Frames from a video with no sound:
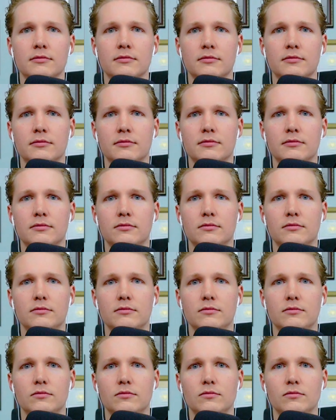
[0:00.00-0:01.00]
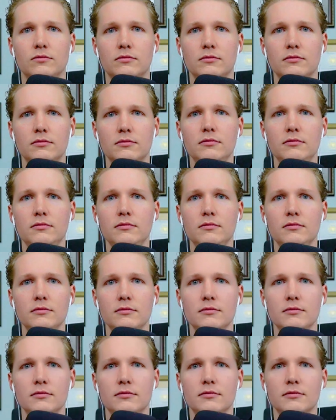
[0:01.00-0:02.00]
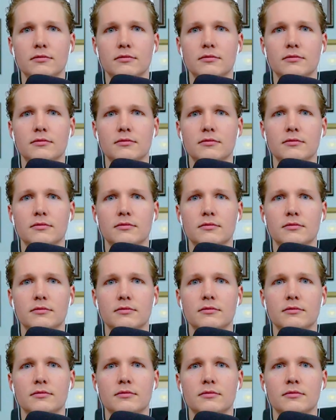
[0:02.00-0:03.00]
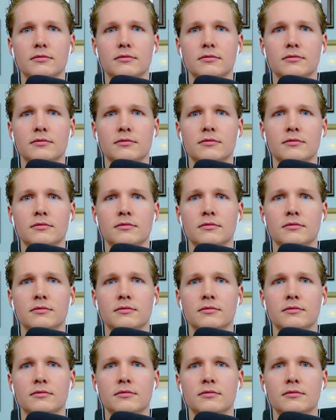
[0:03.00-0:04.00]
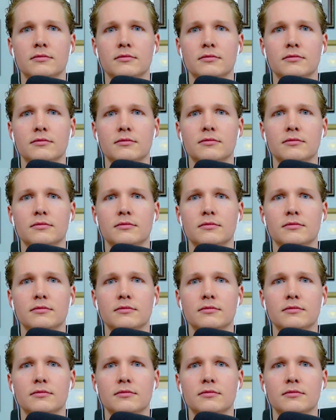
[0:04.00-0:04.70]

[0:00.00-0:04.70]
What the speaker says: (silent)